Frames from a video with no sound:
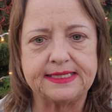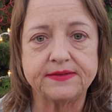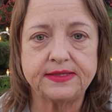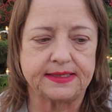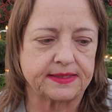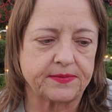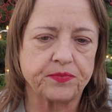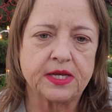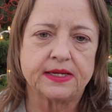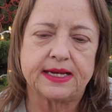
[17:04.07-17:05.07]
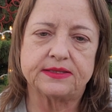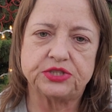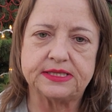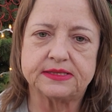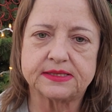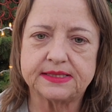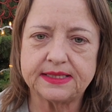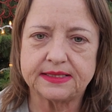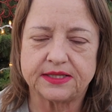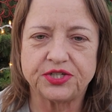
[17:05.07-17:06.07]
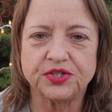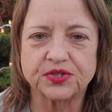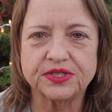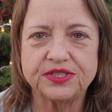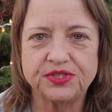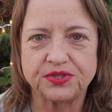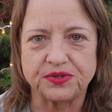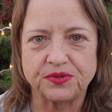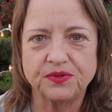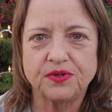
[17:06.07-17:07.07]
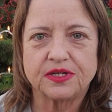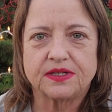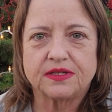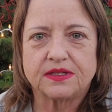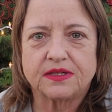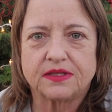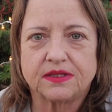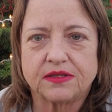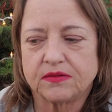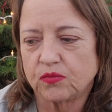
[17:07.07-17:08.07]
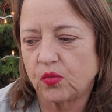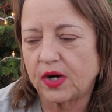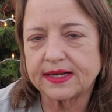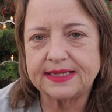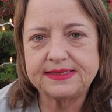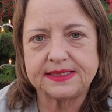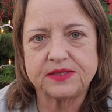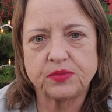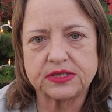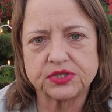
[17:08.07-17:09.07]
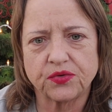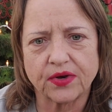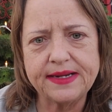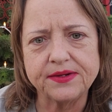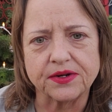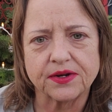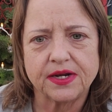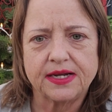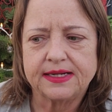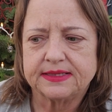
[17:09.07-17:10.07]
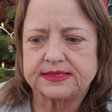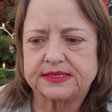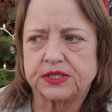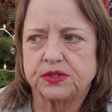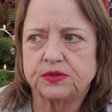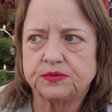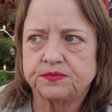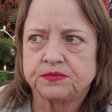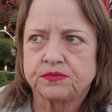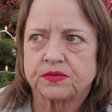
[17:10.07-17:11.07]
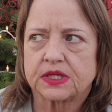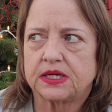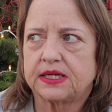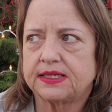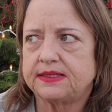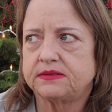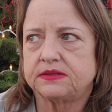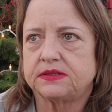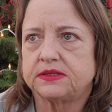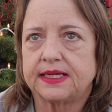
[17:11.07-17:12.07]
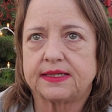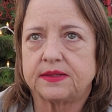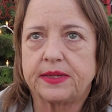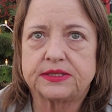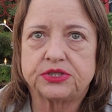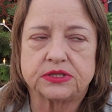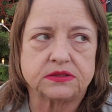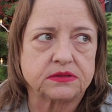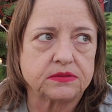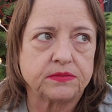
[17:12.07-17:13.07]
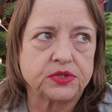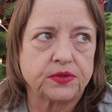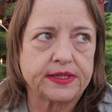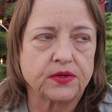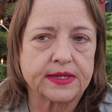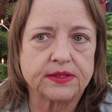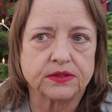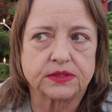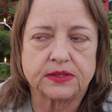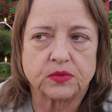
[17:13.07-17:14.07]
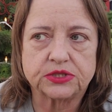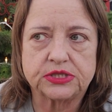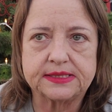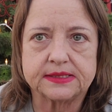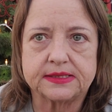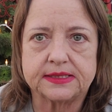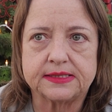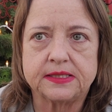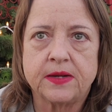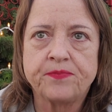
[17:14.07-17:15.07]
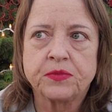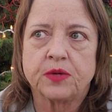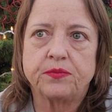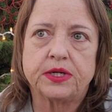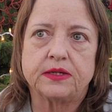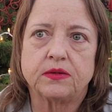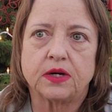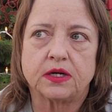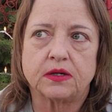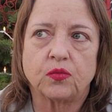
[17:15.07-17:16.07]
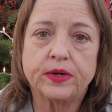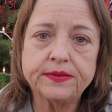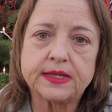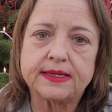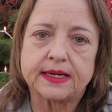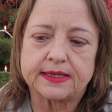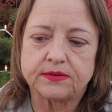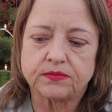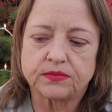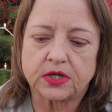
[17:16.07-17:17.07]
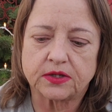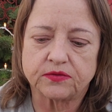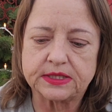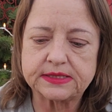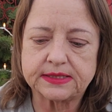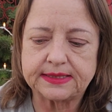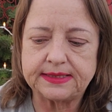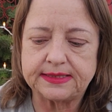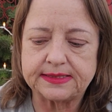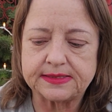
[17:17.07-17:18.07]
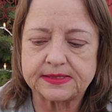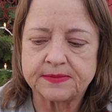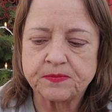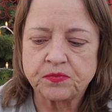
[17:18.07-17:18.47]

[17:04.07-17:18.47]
given Him. And Jesus said, you're going to do what I did plus greater. So I can't imagine doing greater than what Jesus did. But one thing I thought of recently is,